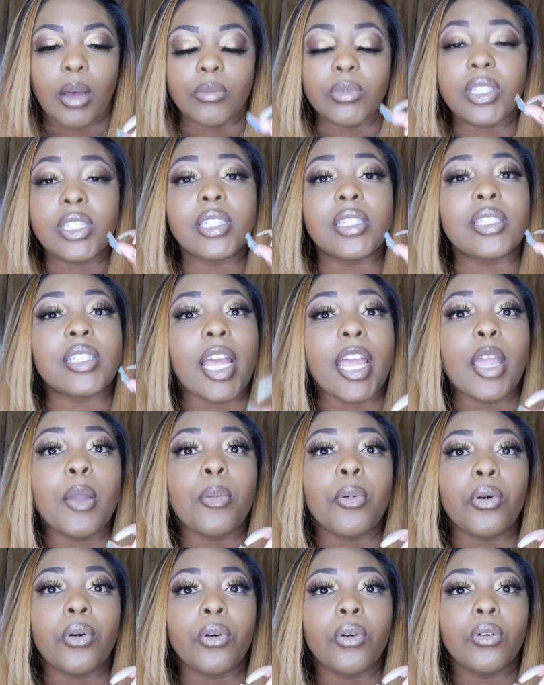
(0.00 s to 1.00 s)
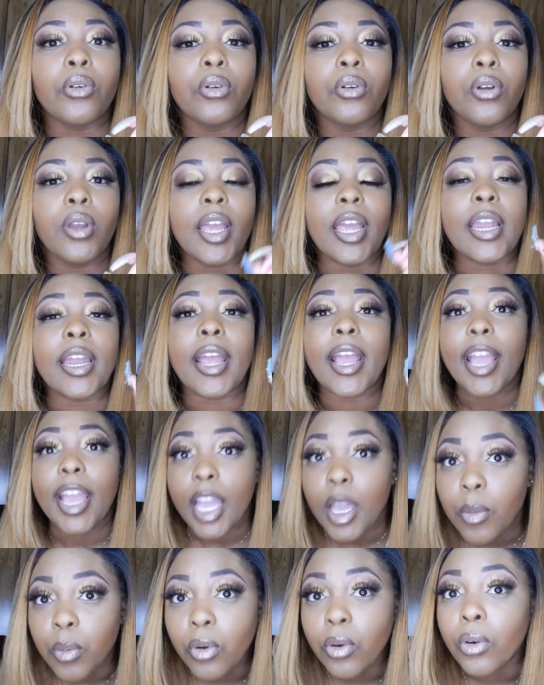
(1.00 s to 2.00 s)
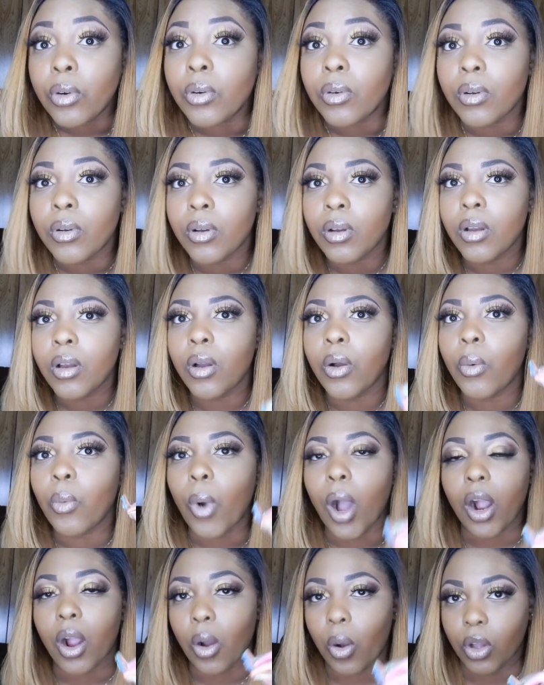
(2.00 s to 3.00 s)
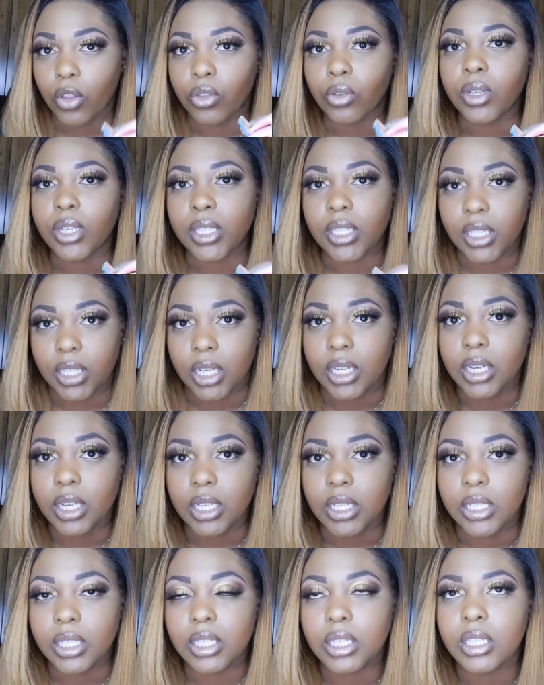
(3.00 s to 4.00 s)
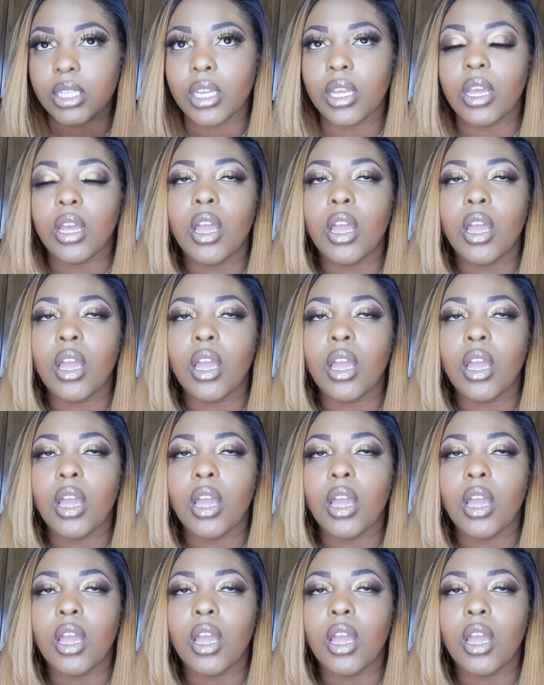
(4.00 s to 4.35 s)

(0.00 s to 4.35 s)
stable and able while going through this sickness.